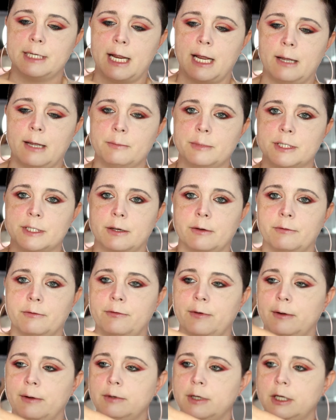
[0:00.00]
dabs of
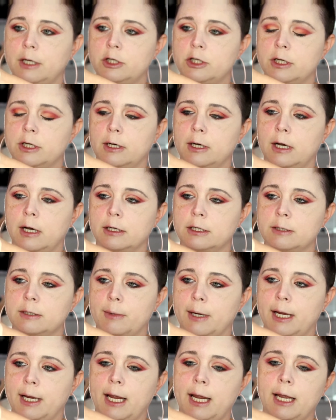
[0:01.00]
foundation
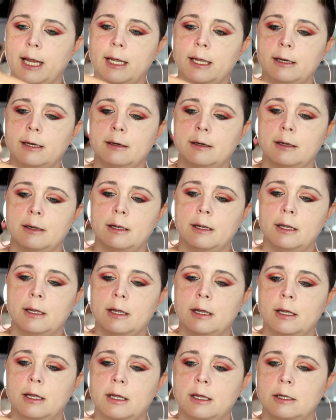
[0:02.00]
onto my hand
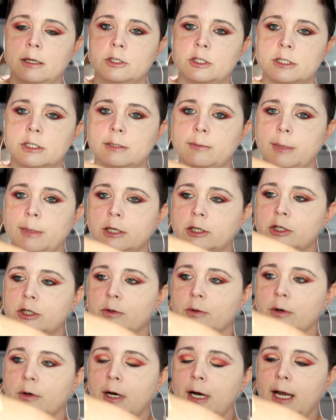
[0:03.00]
just to make
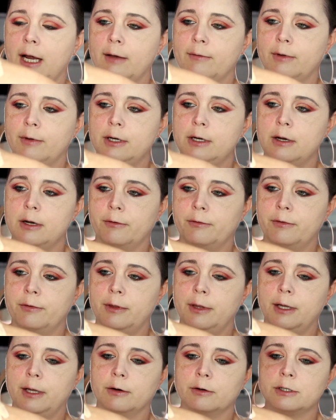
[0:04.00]
sure I have enough
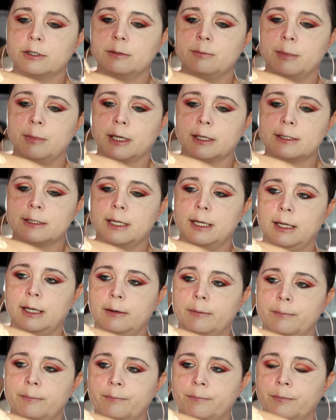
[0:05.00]
there to mix
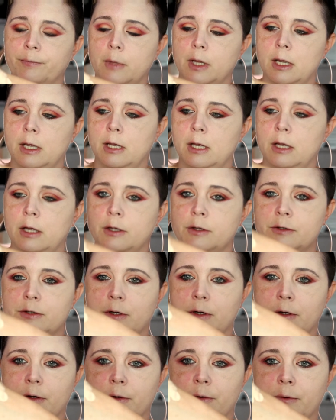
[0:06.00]
in.
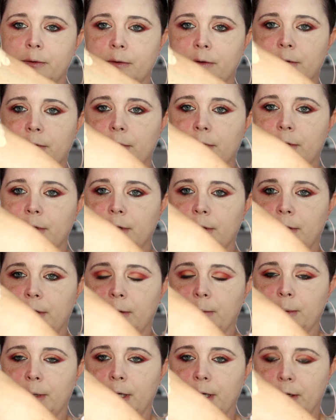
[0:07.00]
So
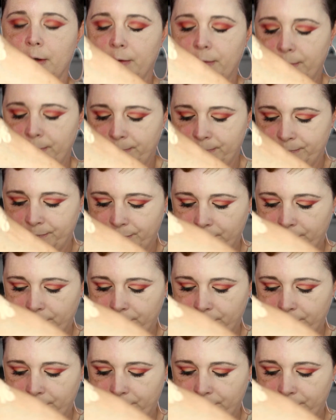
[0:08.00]
there we go.